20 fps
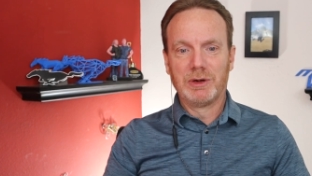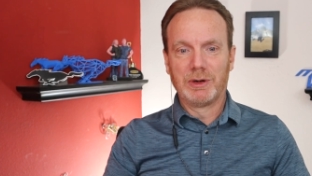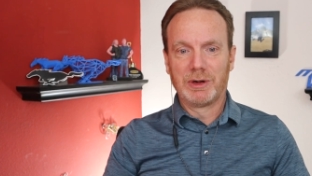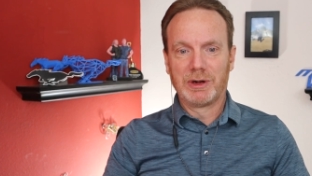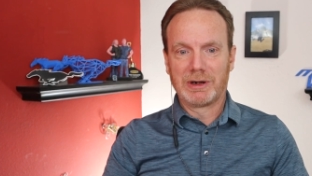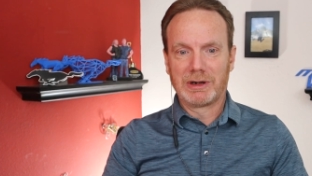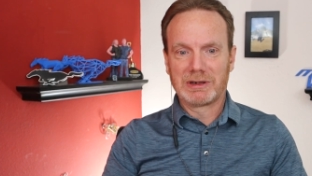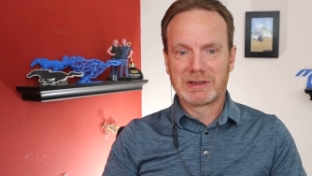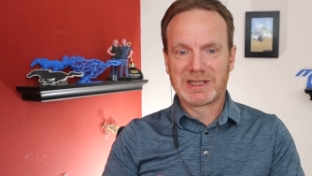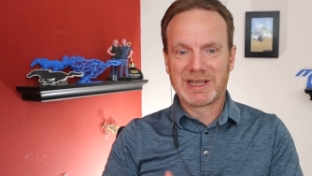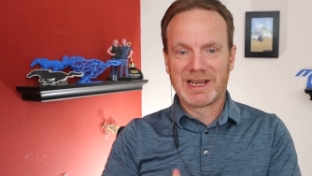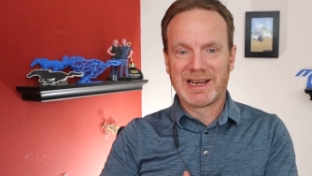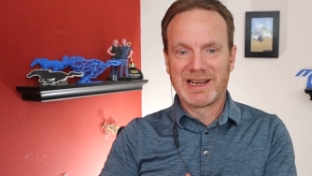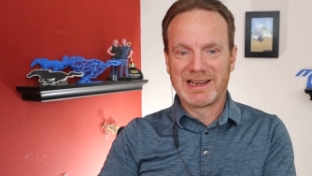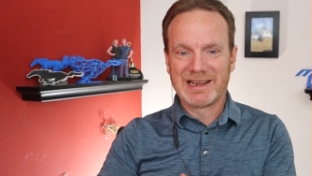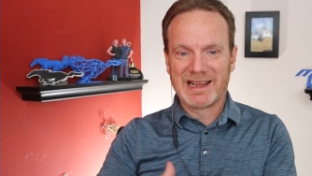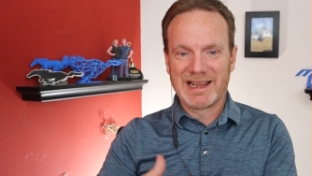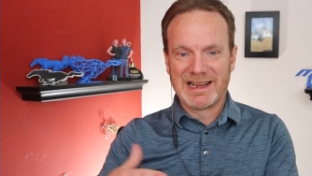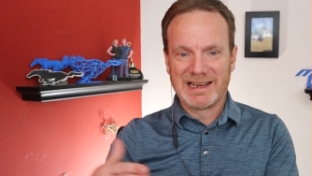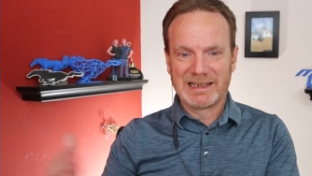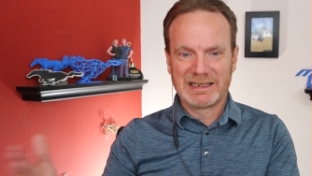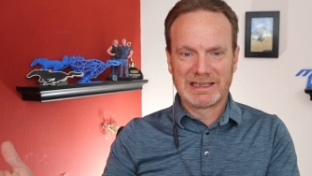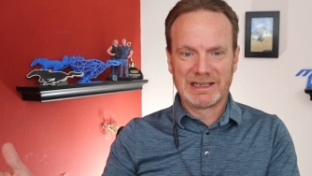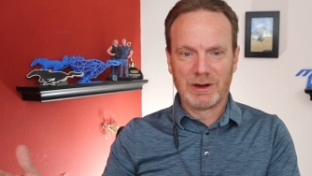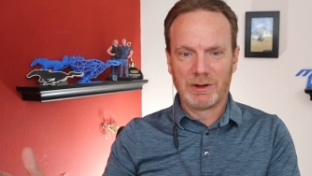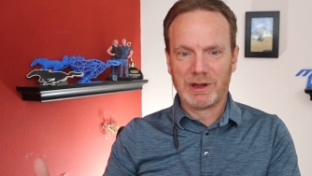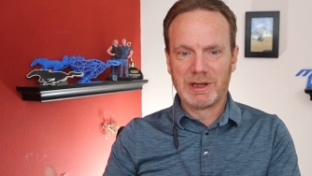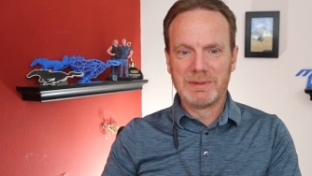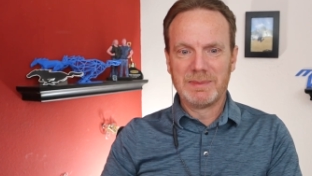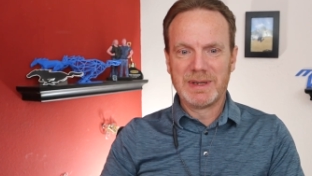you're saying it can
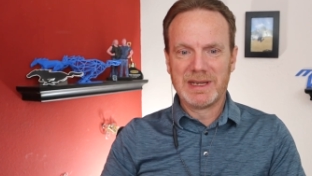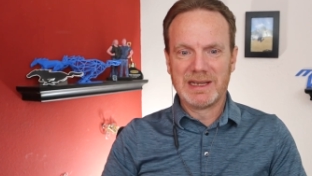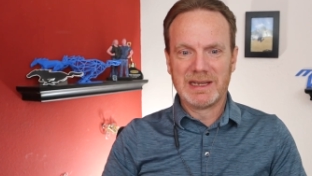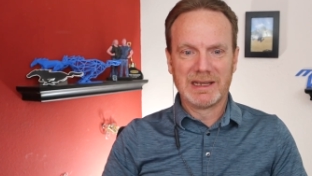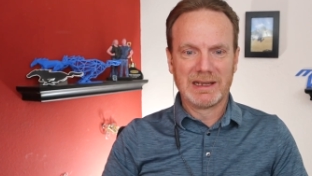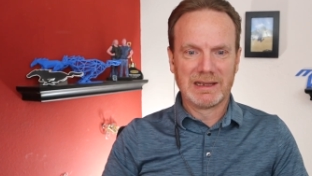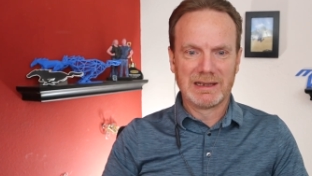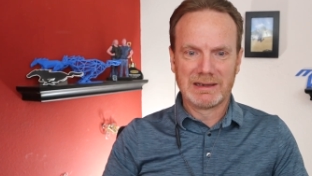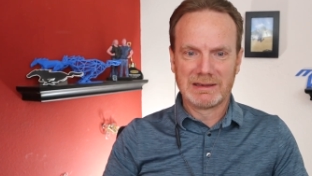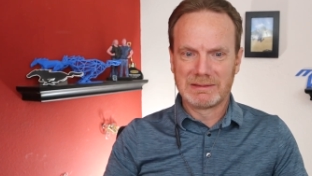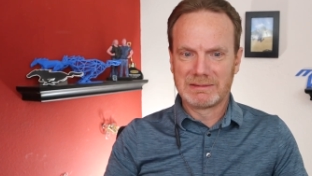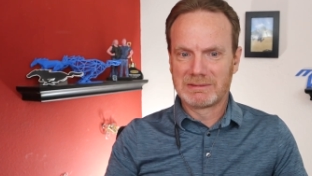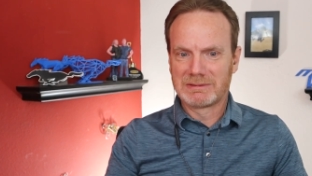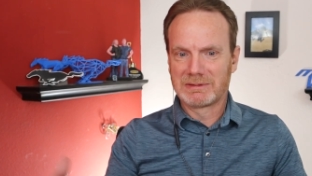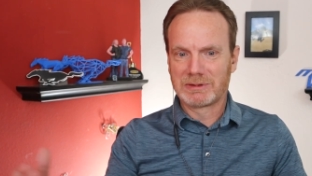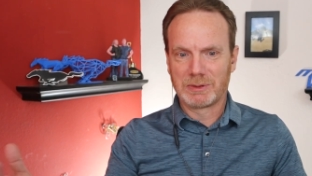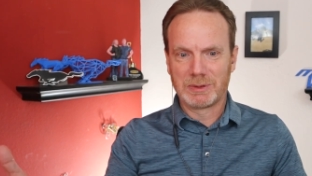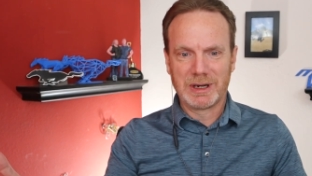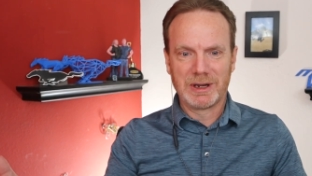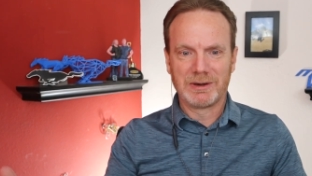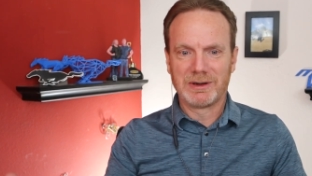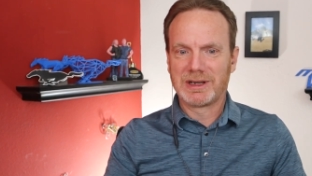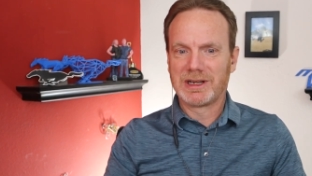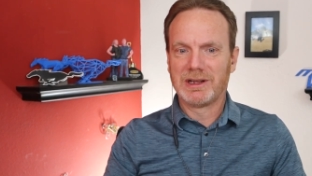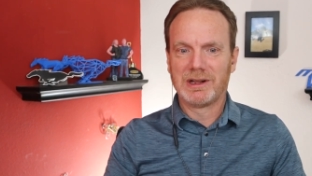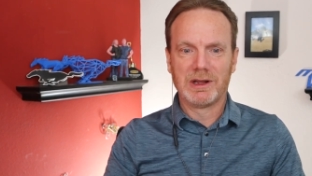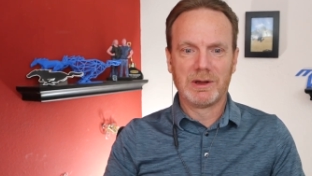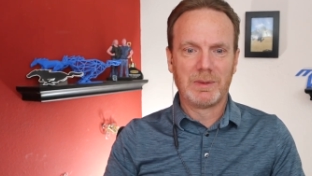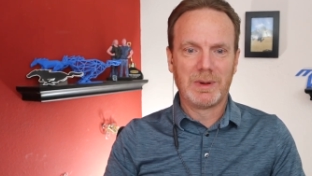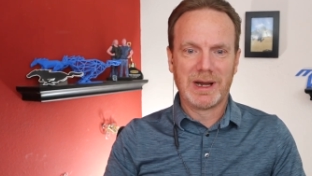only be a 300
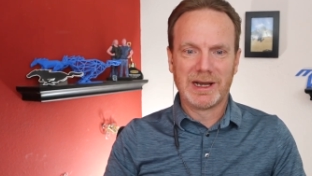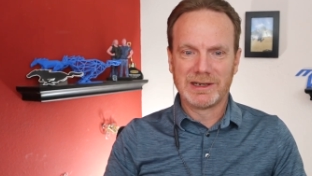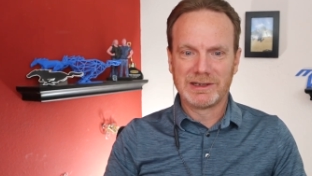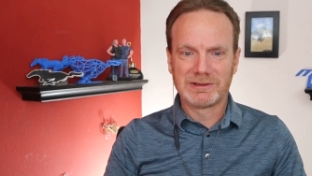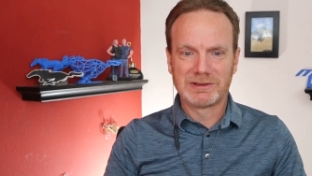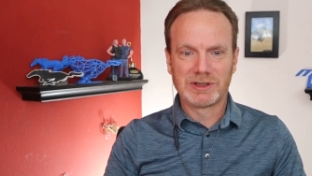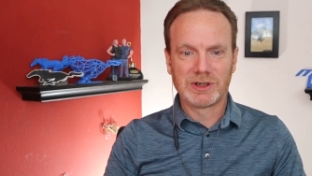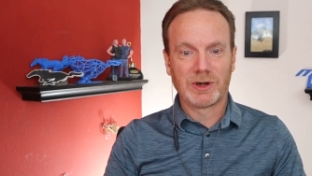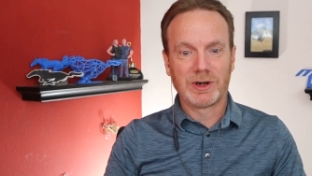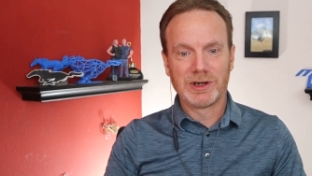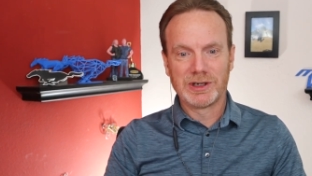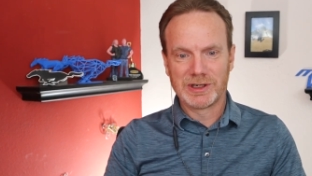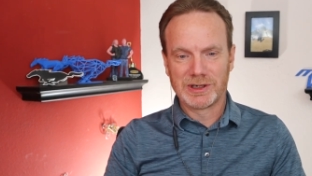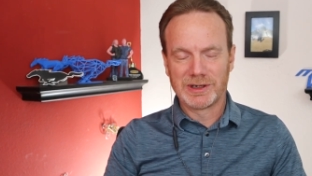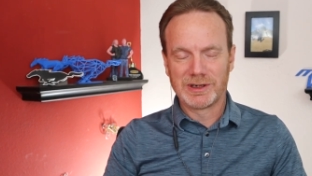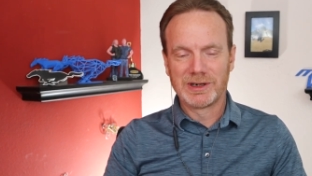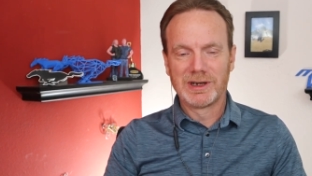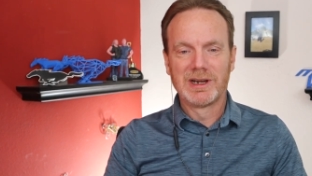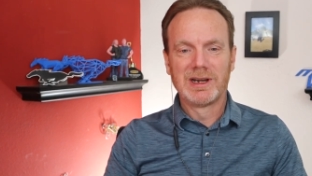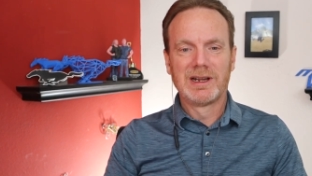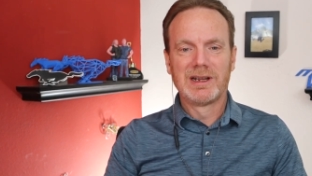kilowatt charger.